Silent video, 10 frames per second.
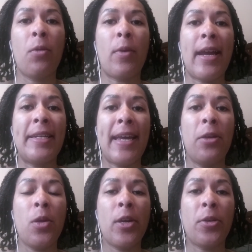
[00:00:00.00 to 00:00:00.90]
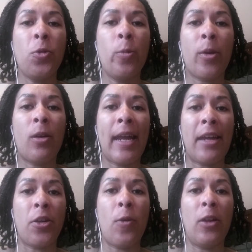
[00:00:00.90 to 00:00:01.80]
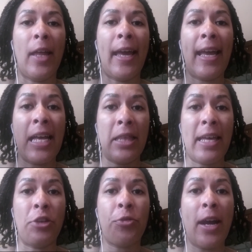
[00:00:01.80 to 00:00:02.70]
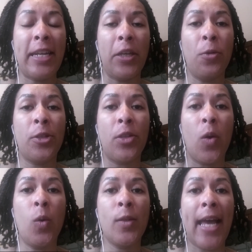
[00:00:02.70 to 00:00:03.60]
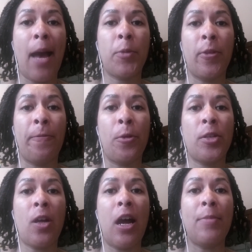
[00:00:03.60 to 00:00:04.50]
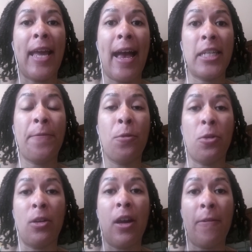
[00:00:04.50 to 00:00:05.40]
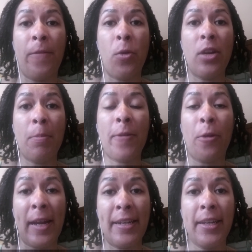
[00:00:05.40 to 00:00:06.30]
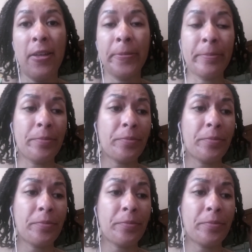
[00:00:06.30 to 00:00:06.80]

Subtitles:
When I downloaded Uber and OLA and then tried to use those apps for the first time, they asked for a phone number for India.